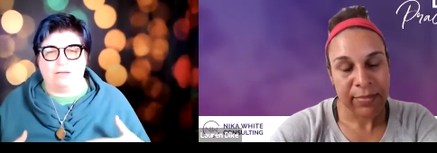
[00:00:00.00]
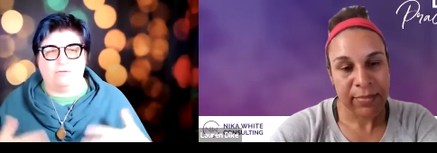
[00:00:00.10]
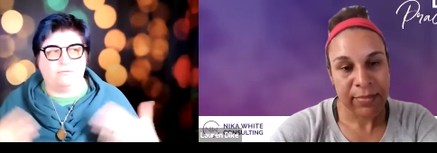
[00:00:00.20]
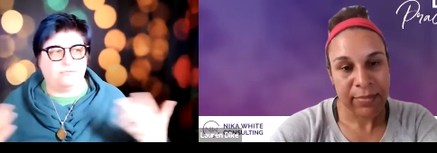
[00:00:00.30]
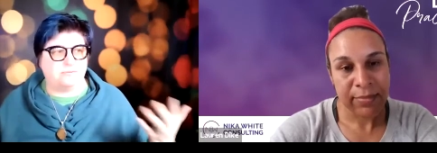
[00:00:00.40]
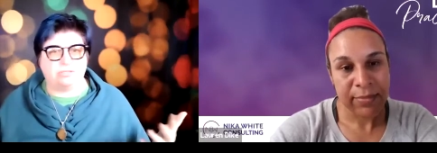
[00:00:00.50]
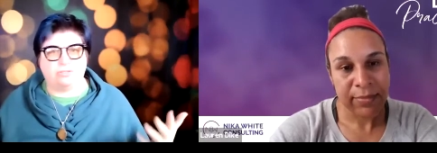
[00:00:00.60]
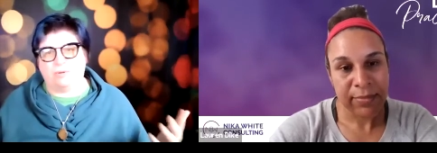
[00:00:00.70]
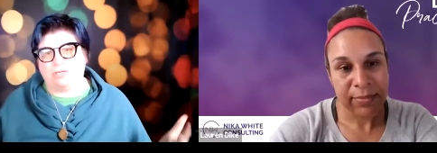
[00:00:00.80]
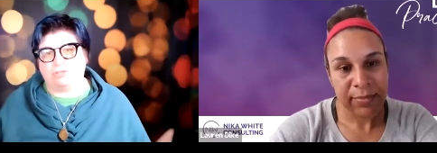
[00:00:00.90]
Speaker 1: of
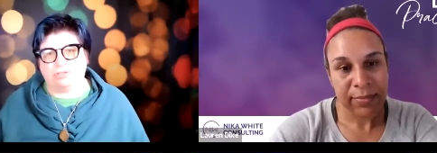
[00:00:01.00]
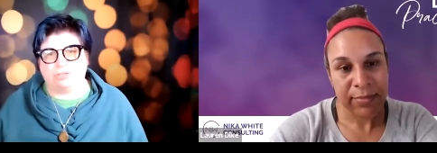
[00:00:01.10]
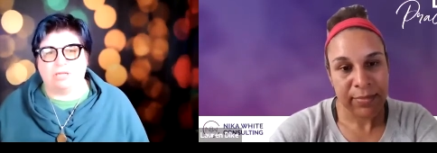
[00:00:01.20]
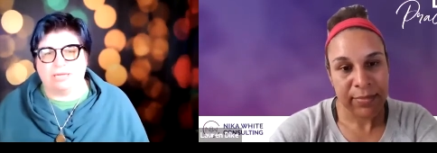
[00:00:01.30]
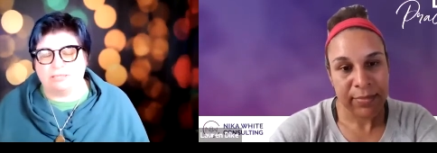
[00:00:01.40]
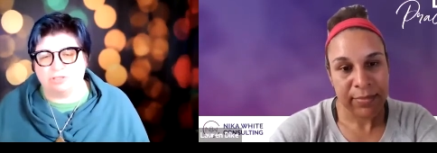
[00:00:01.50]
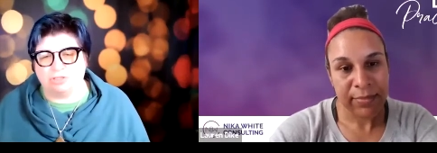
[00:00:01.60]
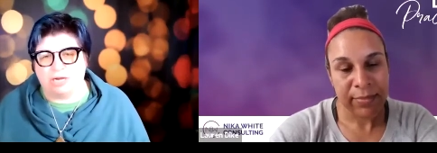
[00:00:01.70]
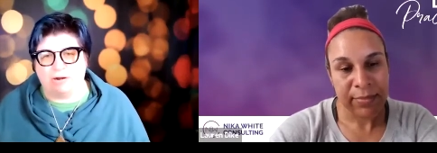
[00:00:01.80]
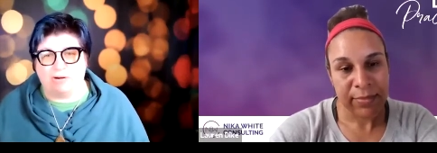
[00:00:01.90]
situations you'd like to
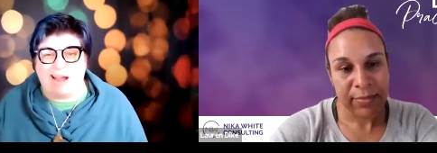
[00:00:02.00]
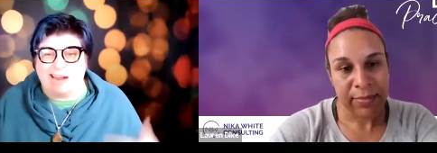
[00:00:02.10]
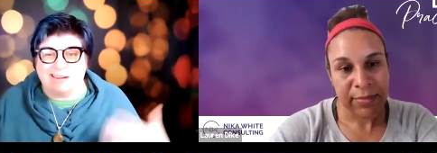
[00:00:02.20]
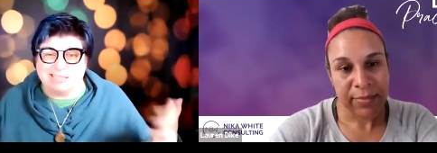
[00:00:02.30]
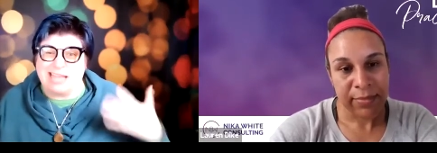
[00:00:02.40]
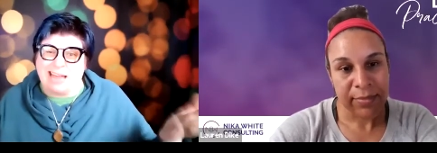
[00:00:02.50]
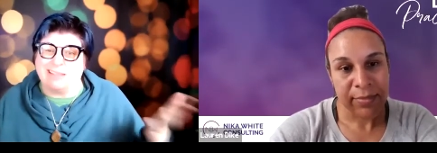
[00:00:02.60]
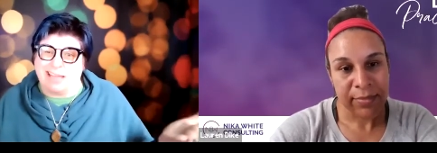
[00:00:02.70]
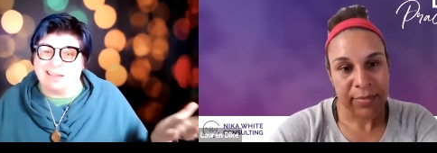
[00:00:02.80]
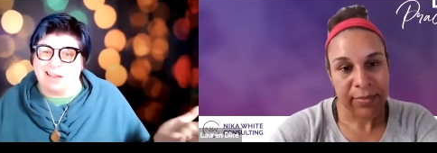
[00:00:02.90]
share, or how does that
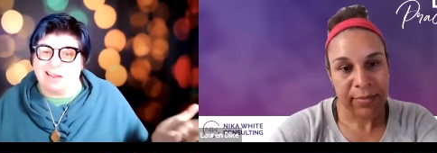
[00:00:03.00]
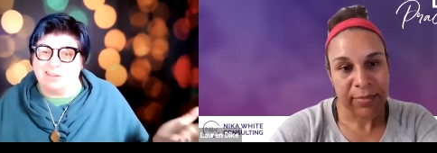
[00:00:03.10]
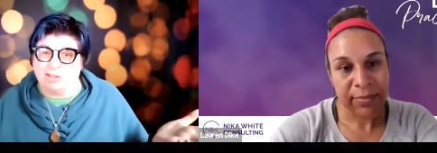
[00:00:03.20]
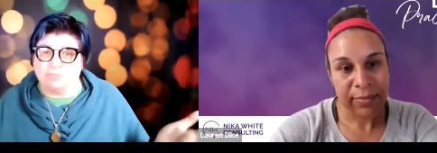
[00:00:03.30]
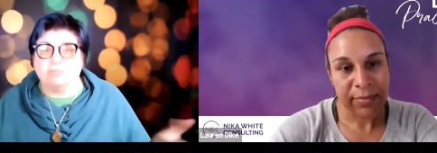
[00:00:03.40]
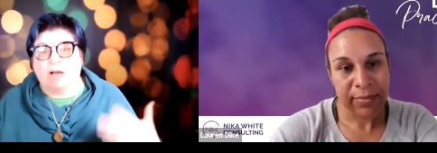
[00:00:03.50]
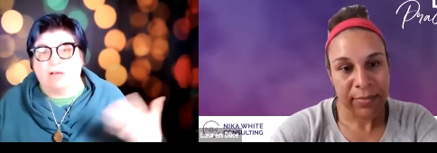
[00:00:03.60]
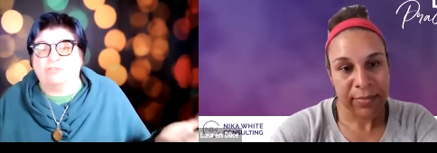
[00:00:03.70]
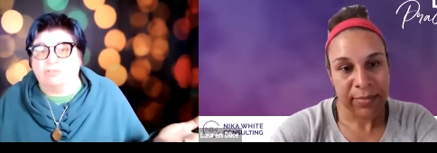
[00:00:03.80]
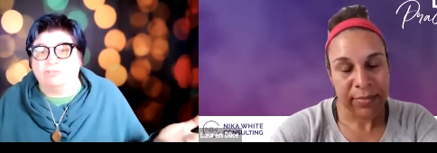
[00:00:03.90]
land on you,
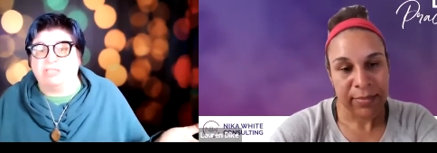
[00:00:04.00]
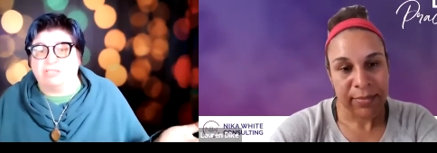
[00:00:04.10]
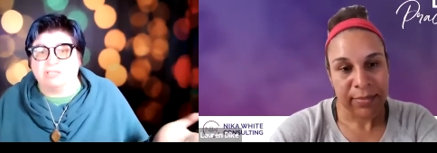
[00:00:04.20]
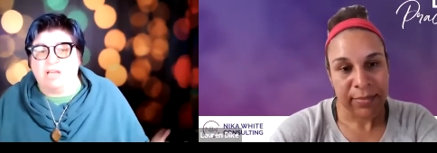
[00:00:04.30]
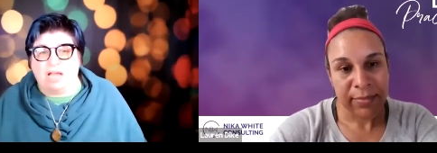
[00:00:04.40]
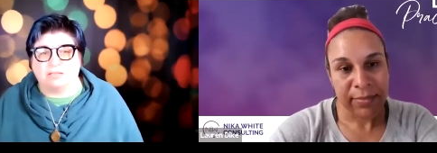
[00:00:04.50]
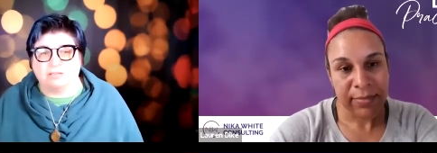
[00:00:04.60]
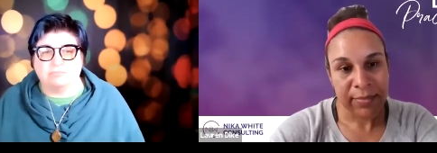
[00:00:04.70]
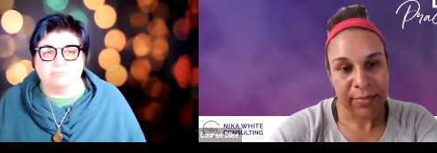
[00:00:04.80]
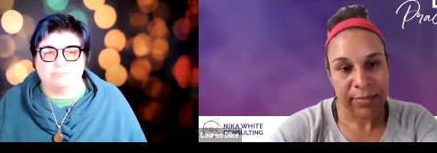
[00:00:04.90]
other duties assigned?
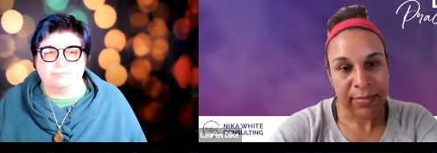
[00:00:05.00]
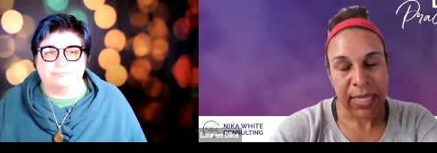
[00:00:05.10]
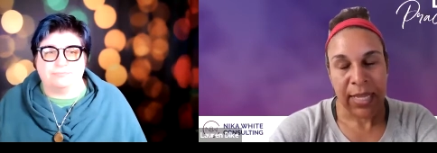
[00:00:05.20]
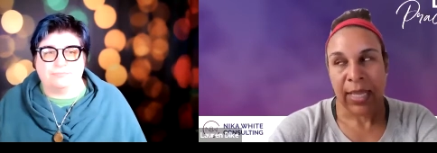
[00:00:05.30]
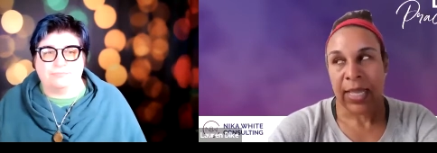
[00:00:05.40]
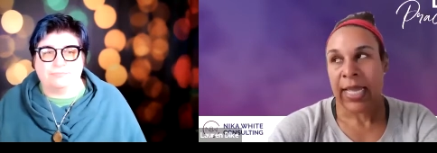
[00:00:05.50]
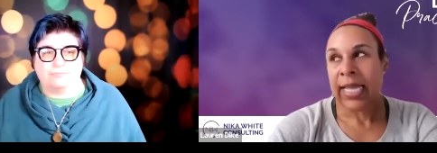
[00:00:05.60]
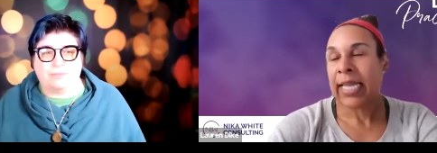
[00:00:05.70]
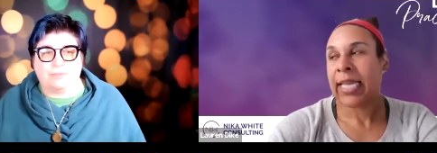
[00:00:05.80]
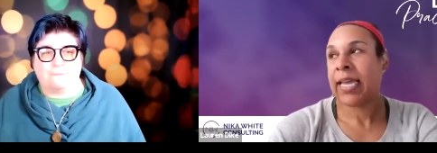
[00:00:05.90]

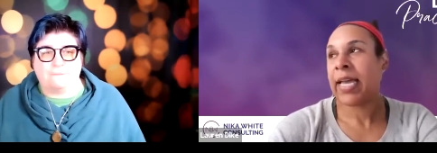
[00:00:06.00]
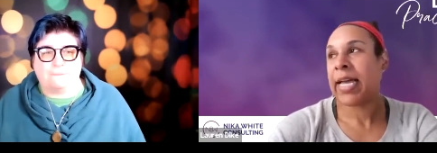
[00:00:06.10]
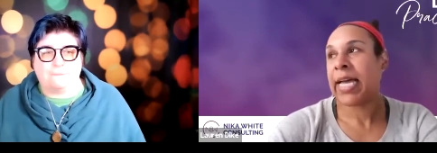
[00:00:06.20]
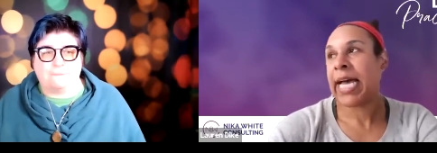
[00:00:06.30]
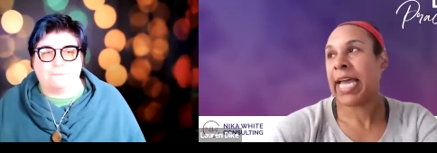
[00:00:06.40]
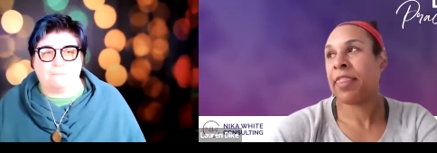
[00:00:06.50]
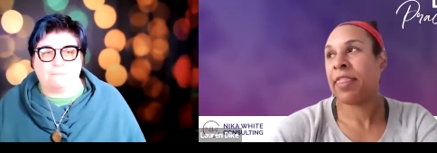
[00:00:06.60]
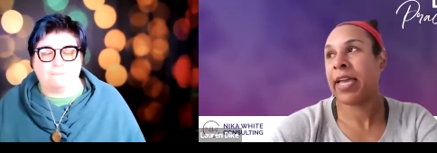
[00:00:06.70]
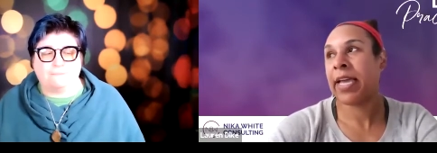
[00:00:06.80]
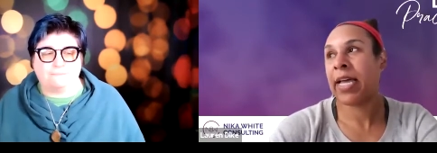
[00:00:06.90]
Speaker 2: Yeah, I
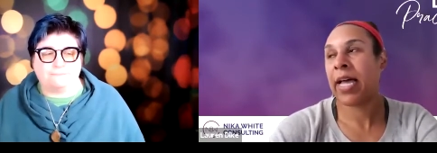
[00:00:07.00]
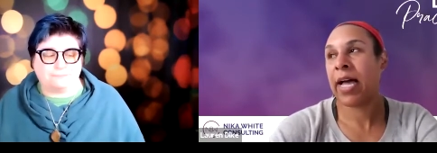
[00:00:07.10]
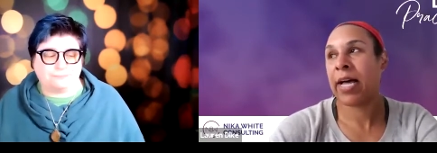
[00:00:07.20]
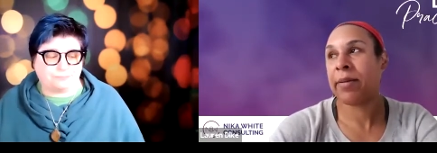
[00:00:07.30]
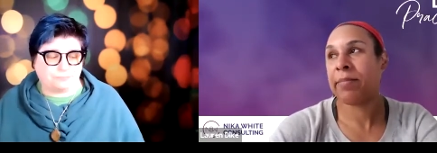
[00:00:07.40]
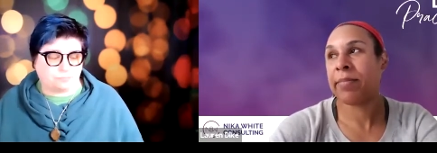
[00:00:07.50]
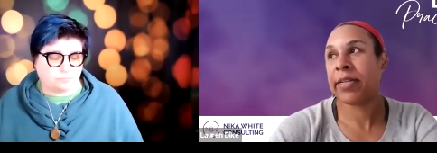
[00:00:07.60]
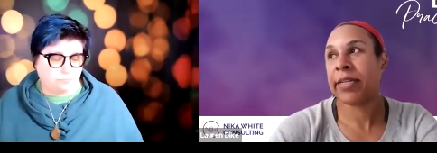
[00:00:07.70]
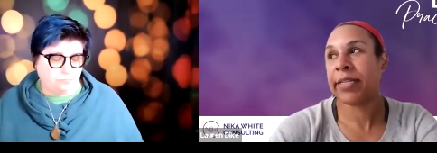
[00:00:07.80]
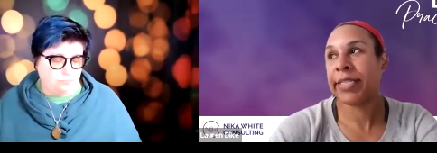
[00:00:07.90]
think um,
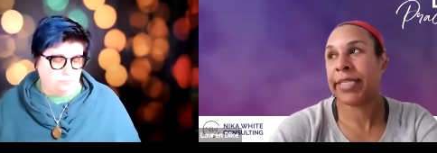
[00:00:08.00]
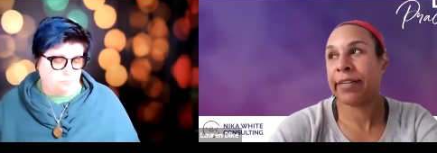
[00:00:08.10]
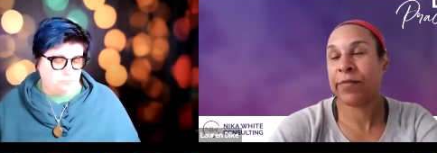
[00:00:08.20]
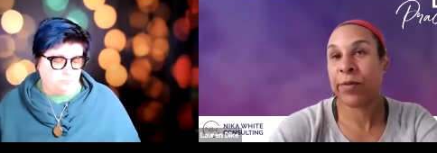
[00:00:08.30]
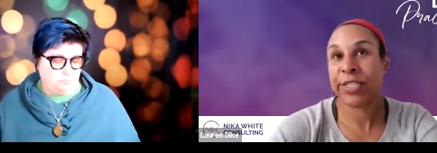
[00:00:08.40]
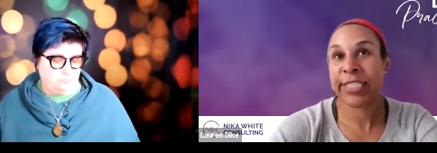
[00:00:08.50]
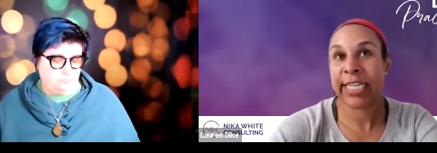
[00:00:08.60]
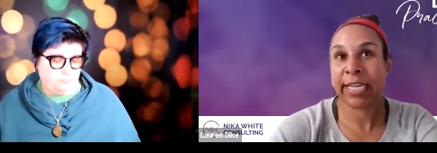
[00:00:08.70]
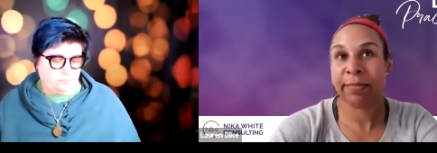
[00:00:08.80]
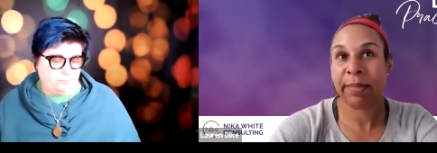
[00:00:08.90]

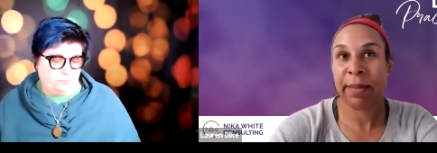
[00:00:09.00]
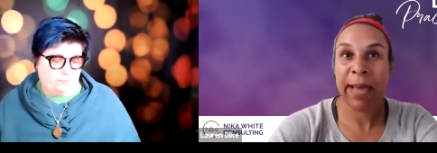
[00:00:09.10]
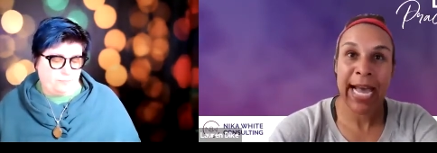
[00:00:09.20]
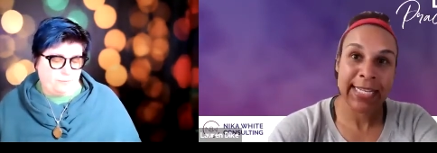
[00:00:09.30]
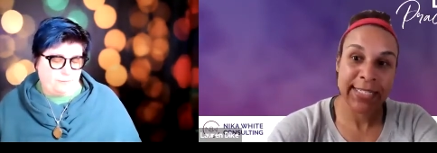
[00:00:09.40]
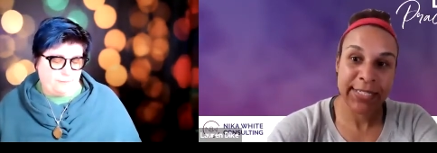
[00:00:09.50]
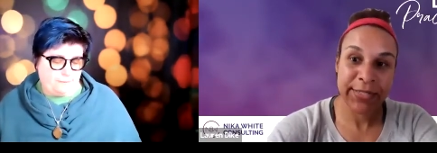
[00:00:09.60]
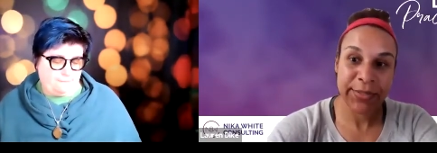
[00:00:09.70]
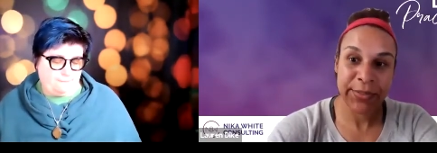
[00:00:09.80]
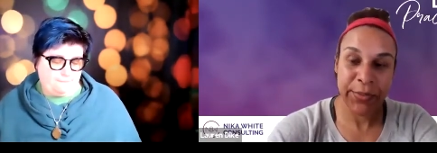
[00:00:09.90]
unfortunately, in my
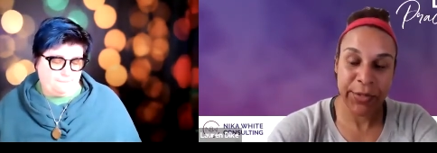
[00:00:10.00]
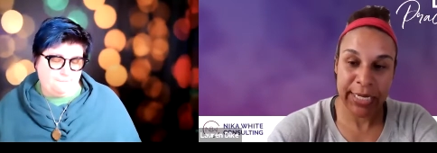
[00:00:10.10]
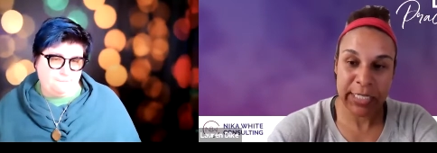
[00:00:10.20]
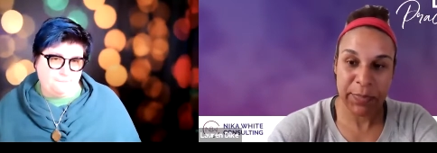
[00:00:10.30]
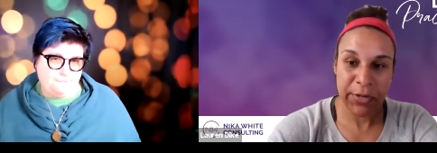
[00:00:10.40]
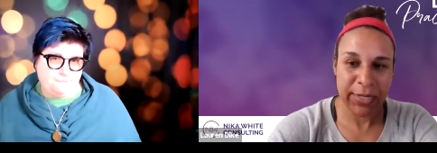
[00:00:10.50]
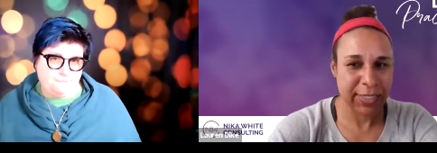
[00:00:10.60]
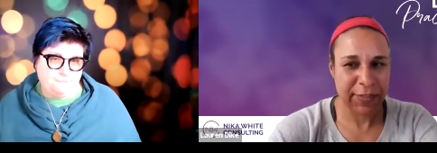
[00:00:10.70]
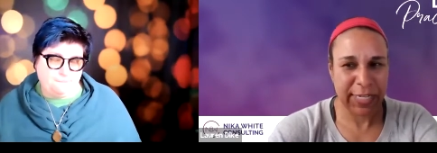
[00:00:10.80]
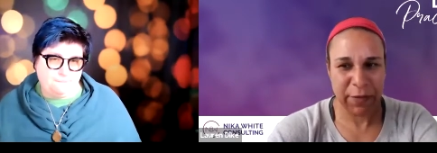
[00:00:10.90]
past work
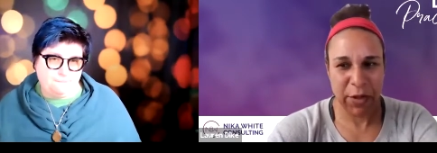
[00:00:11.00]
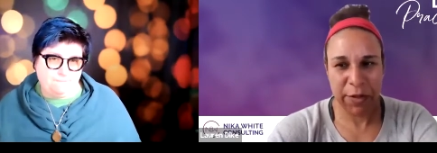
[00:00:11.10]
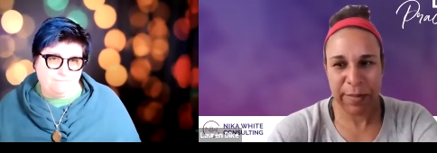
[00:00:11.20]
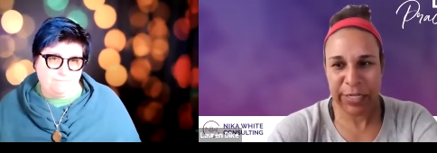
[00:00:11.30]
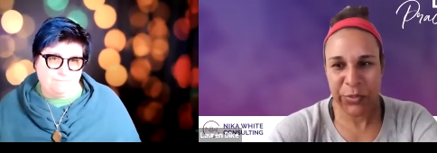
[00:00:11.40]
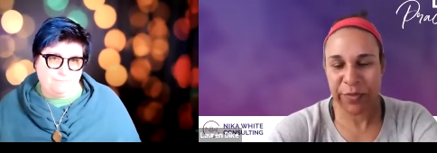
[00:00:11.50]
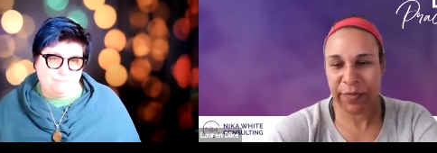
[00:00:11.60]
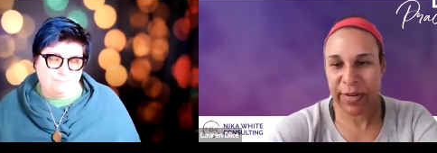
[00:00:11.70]
experiences, they've all been sort of